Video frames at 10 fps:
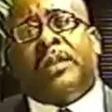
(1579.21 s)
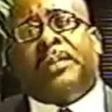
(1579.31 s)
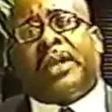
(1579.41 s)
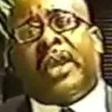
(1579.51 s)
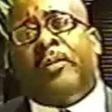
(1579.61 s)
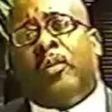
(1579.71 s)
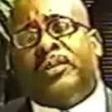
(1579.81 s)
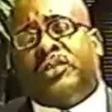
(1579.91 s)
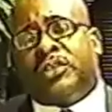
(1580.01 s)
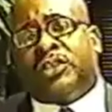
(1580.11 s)
became open
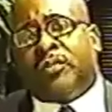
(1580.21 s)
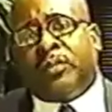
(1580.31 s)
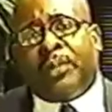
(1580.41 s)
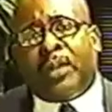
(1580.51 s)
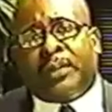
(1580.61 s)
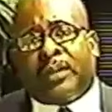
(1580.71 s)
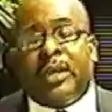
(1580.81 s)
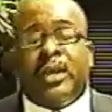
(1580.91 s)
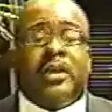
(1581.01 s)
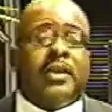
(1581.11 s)
to the general public.
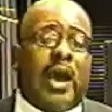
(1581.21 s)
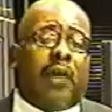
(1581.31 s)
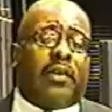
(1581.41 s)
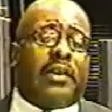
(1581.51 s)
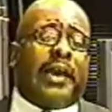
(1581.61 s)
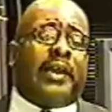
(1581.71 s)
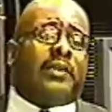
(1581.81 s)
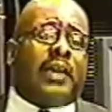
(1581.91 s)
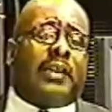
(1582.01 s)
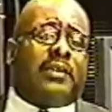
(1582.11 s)
Now, the night
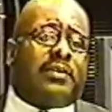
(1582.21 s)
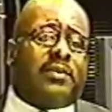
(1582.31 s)
that